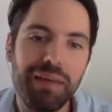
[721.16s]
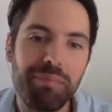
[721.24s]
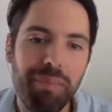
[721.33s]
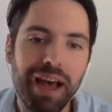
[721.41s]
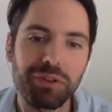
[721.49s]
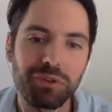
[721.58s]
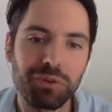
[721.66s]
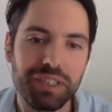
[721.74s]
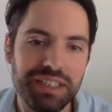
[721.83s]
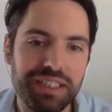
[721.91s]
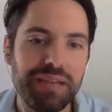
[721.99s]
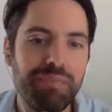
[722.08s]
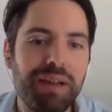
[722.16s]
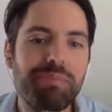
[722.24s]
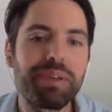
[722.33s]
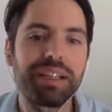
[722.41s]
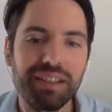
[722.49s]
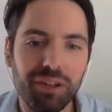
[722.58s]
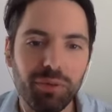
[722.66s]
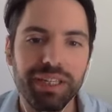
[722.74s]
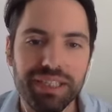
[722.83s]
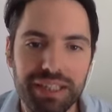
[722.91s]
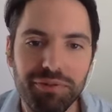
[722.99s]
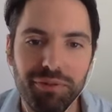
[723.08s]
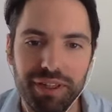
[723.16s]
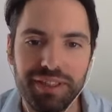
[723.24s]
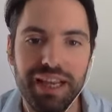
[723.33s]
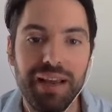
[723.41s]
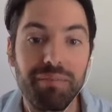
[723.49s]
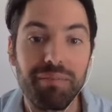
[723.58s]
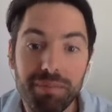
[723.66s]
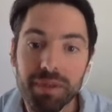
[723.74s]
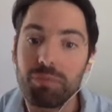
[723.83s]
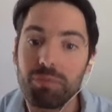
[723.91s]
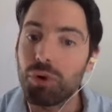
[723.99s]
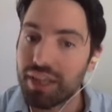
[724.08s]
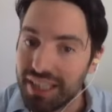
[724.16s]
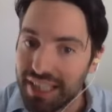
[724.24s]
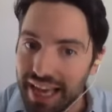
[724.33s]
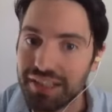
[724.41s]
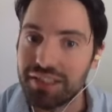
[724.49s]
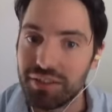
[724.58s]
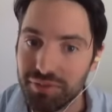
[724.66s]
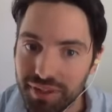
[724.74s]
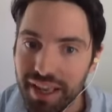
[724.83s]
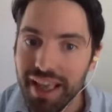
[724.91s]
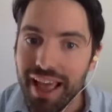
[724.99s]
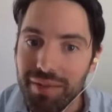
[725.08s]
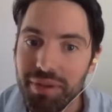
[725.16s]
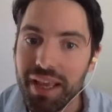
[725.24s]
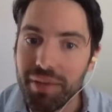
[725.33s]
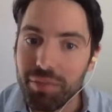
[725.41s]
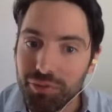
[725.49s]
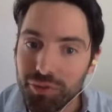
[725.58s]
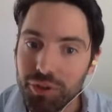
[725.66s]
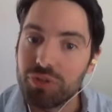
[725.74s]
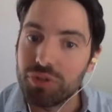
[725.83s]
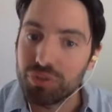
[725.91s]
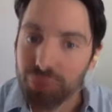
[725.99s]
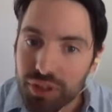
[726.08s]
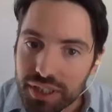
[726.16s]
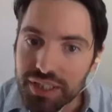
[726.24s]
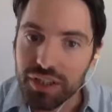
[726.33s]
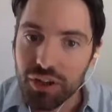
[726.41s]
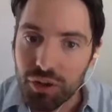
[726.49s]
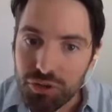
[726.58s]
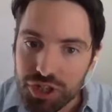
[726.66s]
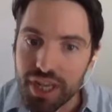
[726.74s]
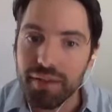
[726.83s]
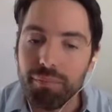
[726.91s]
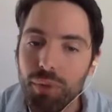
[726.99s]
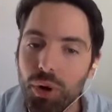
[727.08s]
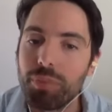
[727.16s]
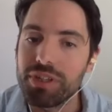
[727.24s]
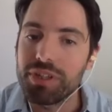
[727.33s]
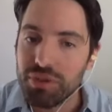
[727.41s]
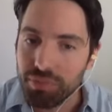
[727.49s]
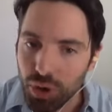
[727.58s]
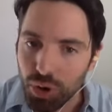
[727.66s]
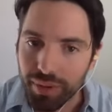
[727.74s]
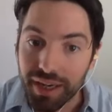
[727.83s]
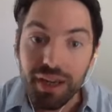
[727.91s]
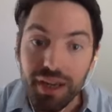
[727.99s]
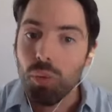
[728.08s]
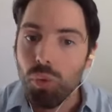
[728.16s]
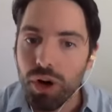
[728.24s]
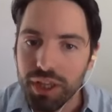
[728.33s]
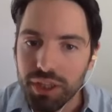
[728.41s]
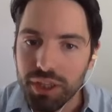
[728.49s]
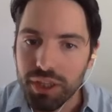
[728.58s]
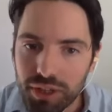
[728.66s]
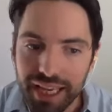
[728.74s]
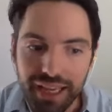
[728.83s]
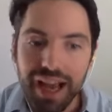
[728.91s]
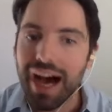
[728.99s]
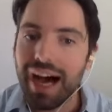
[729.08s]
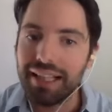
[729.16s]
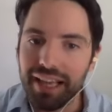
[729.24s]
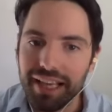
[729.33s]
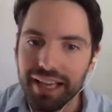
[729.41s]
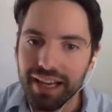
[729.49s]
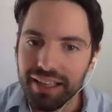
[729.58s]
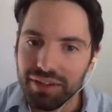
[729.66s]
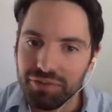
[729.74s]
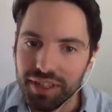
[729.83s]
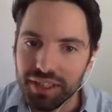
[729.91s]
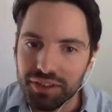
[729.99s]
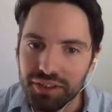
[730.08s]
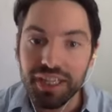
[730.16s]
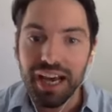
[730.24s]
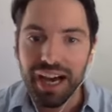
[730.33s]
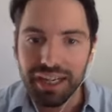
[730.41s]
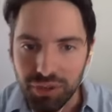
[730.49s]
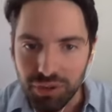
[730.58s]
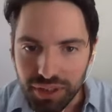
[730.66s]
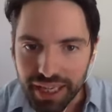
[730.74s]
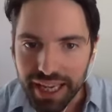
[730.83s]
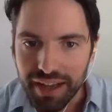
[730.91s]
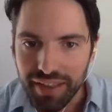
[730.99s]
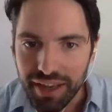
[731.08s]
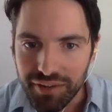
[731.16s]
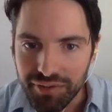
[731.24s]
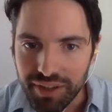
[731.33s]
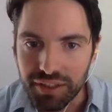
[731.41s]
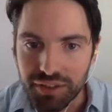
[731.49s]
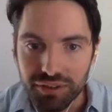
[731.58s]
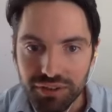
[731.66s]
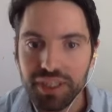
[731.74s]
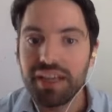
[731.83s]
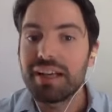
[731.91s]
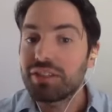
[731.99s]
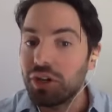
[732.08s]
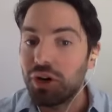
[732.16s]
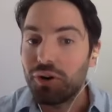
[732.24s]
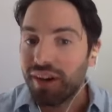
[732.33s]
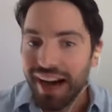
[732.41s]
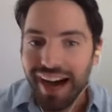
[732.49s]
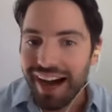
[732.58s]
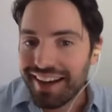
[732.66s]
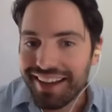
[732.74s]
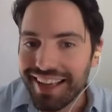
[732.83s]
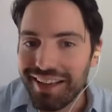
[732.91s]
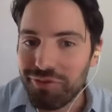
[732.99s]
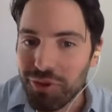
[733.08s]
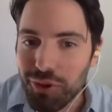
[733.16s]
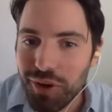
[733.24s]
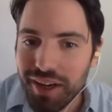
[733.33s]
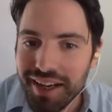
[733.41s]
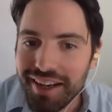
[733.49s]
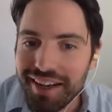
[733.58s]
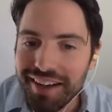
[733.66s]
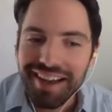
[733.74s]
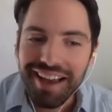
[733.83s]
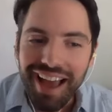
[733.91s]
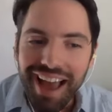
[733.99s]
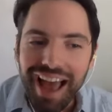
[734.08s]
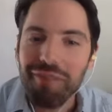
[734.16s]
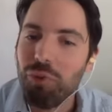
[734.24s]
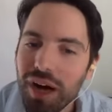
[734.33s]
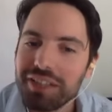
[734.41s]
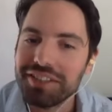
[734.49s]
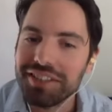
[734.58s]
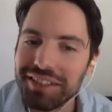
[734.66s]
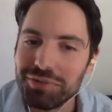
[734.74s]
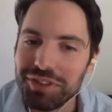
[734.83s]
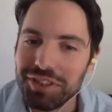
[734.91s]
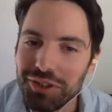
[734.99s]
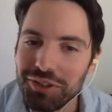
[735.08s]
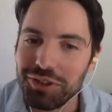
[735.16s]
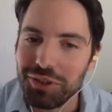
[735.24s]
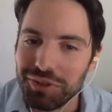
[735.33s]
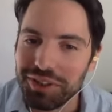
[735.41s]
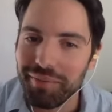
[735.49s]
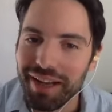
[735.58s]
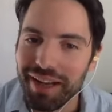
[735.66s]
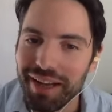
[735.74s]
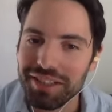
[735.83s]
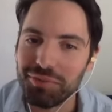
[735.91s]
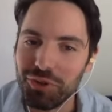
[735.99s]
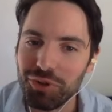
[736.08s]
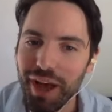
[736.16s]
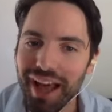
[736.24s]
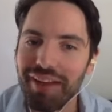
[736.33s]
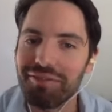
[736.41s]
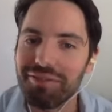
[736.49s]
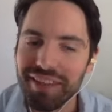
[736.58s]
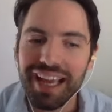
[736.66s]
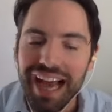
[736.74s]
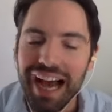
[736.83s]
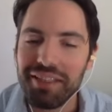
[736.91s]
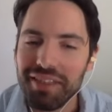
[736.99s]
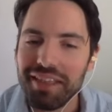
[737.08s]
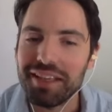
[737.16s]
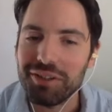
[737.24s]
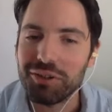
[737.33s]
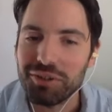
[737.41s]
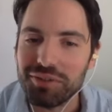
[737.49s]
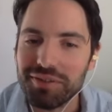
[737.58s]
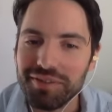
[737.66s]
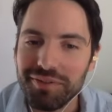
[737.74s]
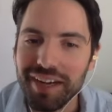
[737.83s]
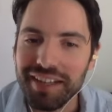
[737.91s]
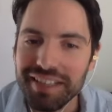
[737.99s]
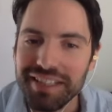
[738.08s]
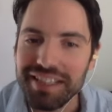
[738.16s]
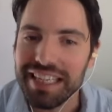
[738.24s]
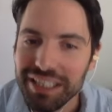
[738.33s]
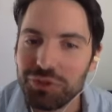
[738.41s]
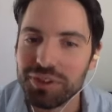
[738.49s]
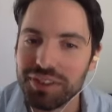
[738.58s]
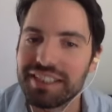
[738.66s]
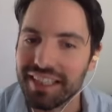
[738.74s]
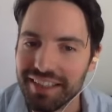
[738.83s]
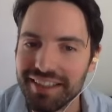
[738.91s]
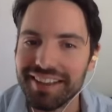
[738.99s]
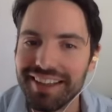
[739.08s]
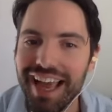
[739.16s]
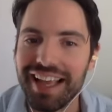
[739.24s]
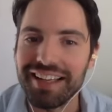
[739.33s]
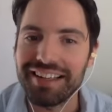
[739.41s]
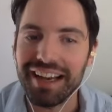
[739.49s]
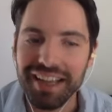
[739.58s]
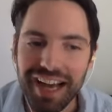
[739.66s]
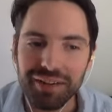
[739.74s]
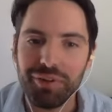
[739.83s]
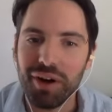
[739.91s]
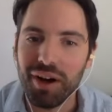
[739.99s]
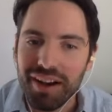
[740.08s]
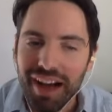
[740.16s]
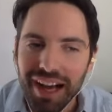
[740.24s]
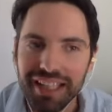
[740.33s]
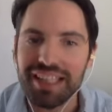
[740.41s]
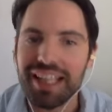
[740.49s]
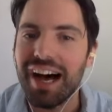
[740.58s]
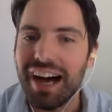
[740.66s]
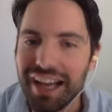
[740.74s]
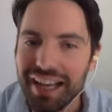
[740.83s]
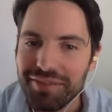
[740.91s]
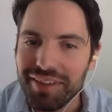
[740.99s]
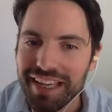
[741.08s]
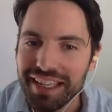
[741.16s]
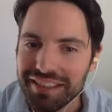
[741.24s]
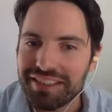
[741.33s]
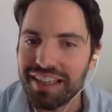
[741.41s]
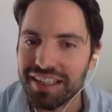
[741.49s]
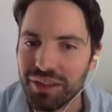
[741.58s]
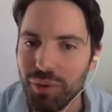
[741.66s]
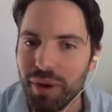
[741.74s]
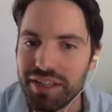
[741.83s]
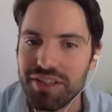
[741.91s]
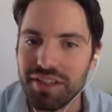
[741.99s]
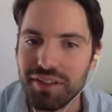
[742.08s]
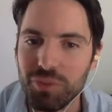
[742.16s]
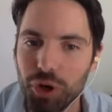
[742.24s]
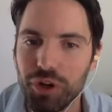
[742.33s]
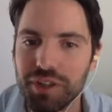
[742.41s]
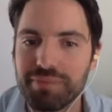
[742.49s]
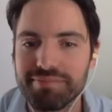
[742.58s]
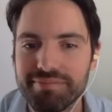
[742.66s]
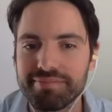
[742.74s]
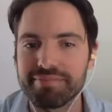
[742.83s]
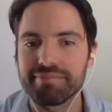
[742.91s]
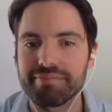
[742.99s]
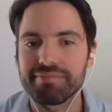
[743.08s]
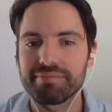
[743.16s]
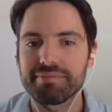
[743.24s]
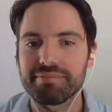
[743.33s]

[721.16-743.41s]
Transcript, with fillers: at boundaries that might be a little bit different and might be more connective and be able for you to really negotiate moment to moment what you like. I like how that feels. I don't like how that feels. So if you uh, have watched Intimacy Dojo, which I imagine some of you have, I think you'll find this interesting and a kind of alive and exciting way to work. Yeah.